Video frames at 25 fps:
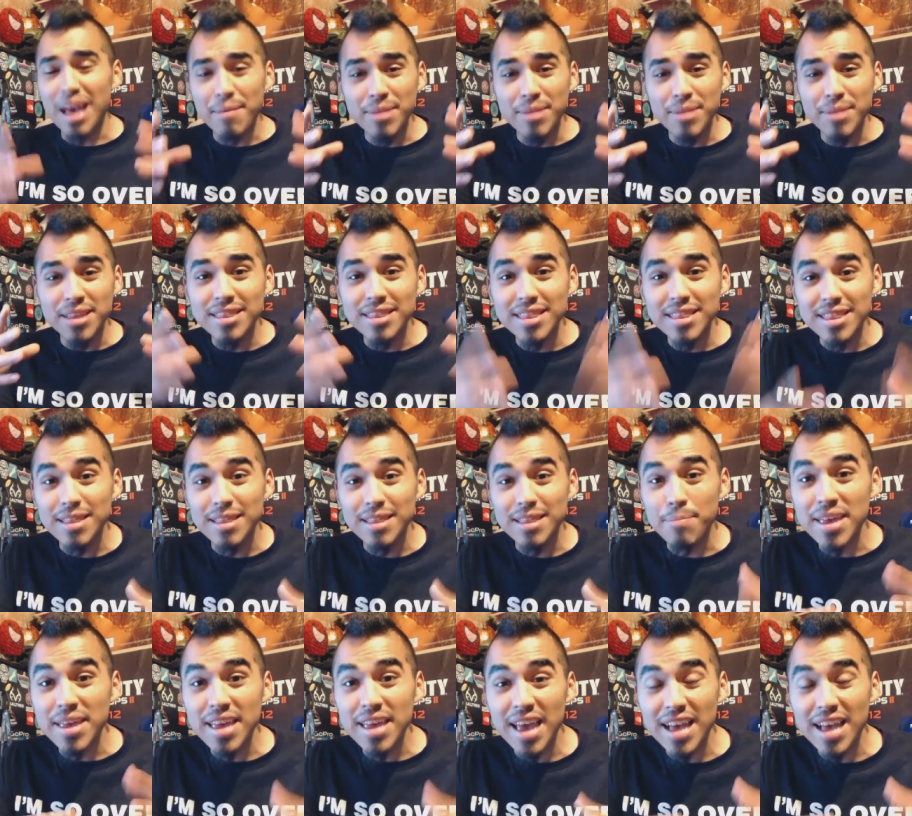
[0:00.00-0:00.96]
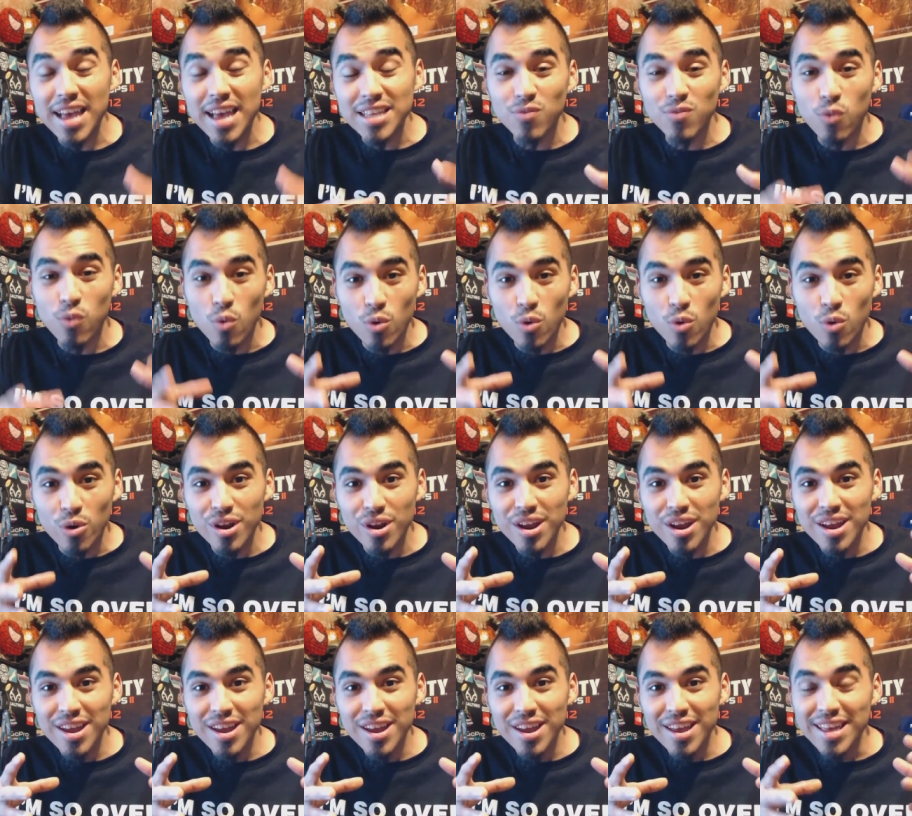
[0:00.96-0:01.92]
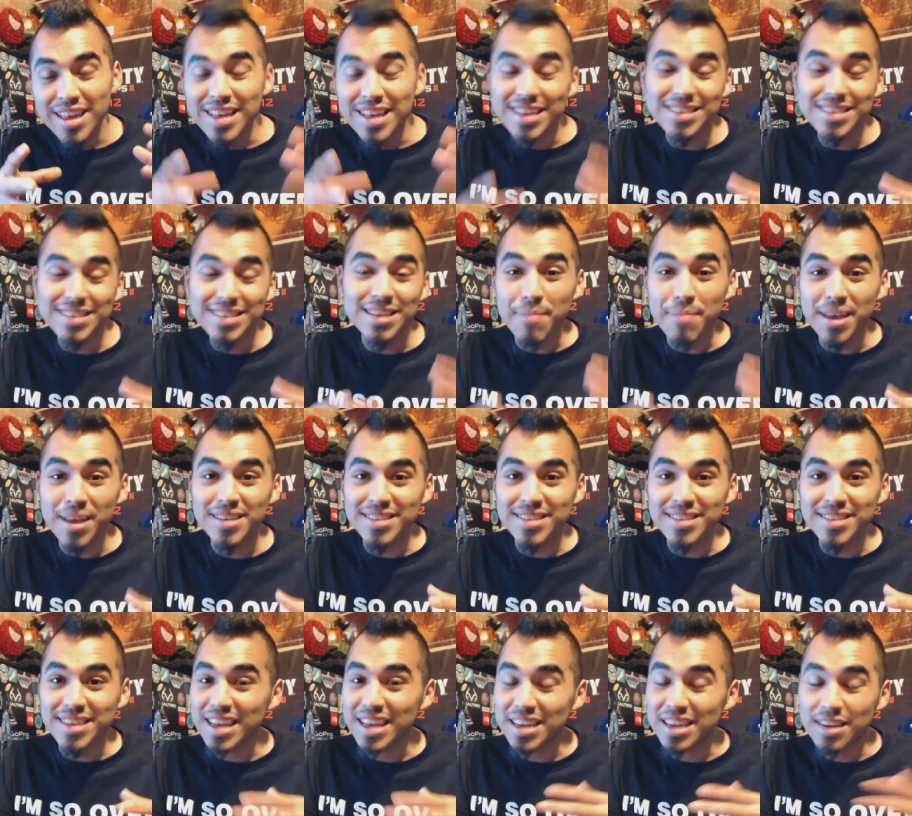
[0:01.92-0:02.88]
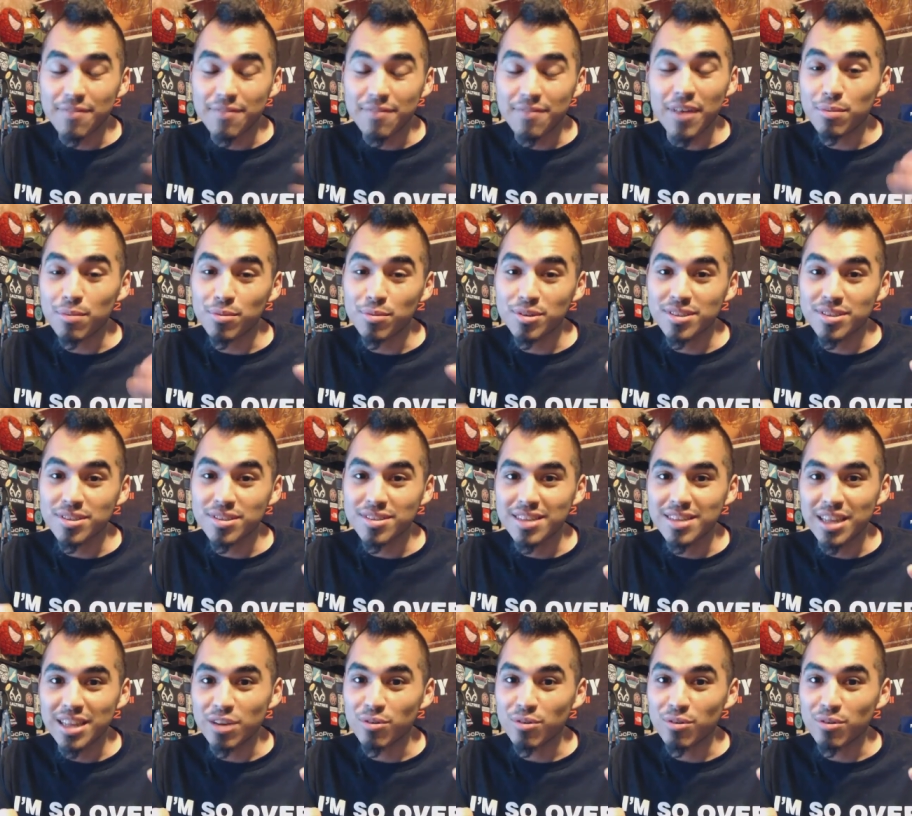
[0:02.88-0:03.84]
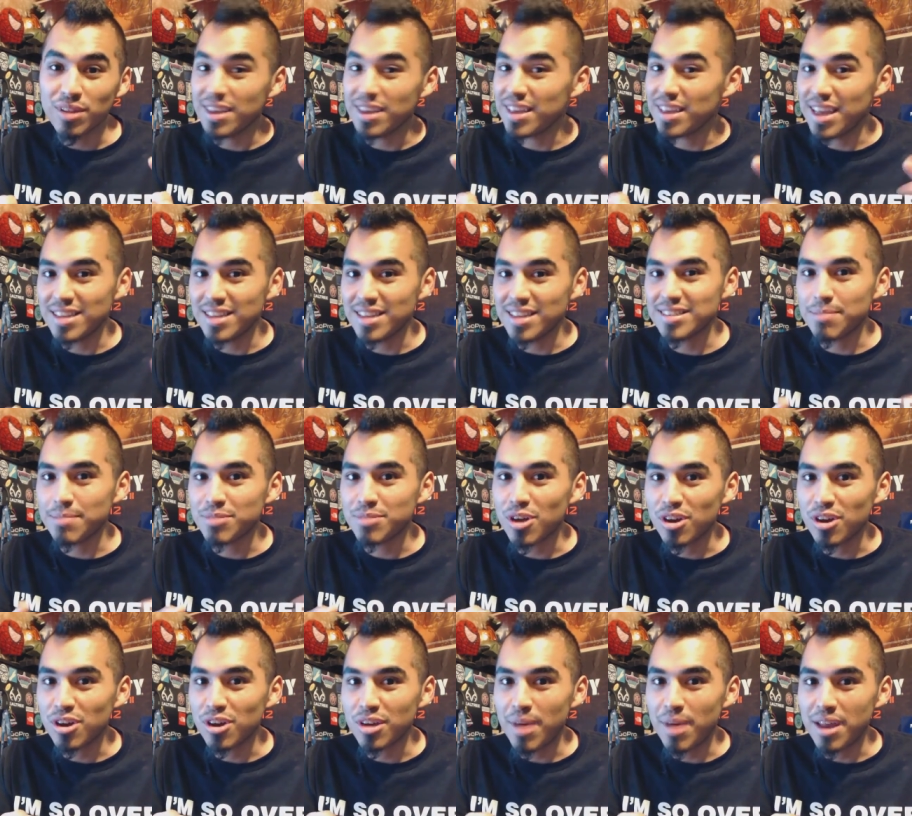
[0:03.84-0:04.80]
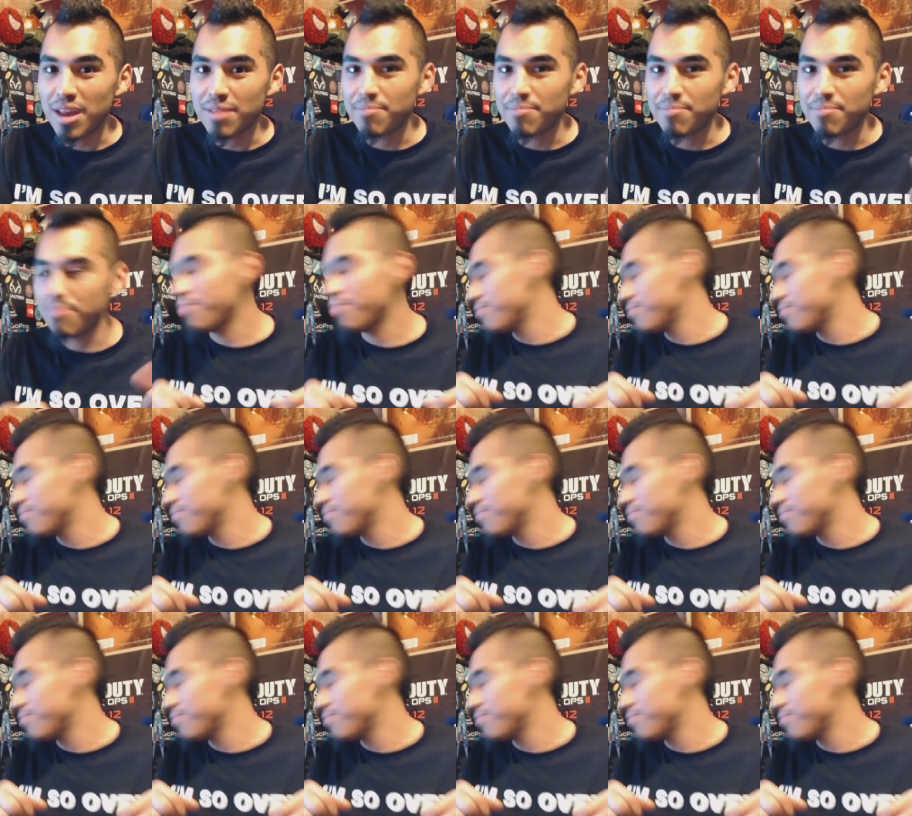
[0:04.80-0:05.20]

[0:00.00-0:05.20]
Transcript: I mean, the PS4 is amazing and the developers literally can't stop talking about it.